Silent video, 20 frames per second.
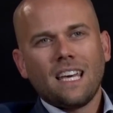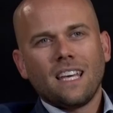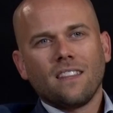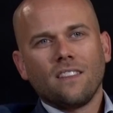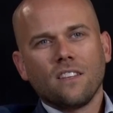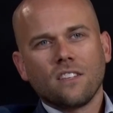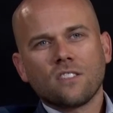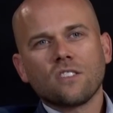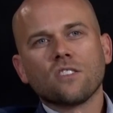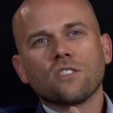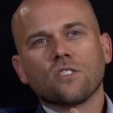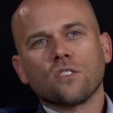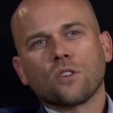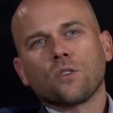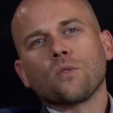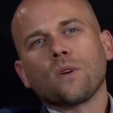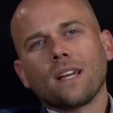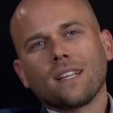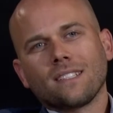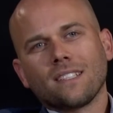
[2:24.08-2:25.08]
This is the
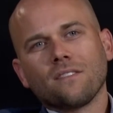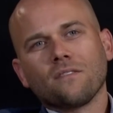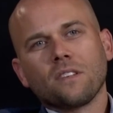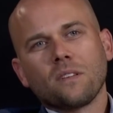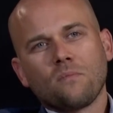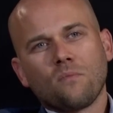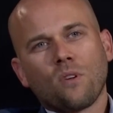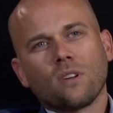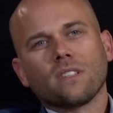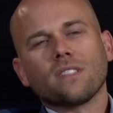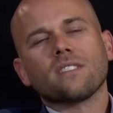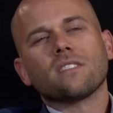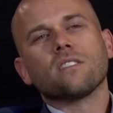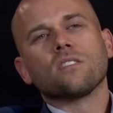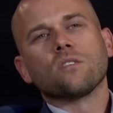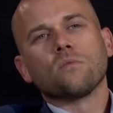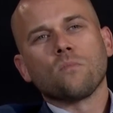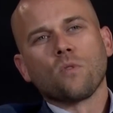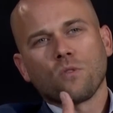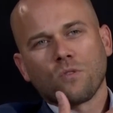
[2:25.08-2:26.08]
creativity part. This
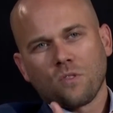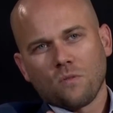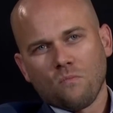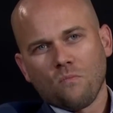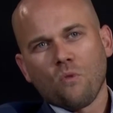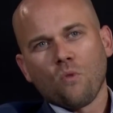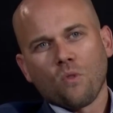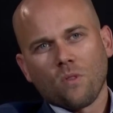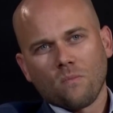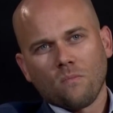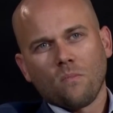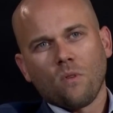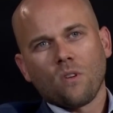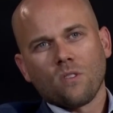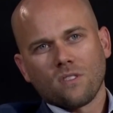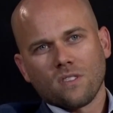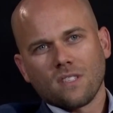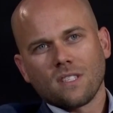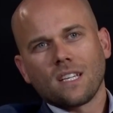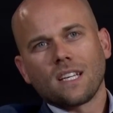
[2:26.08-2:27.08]
is the most important
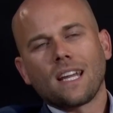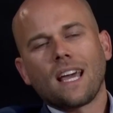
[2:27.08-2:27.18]
part, to say,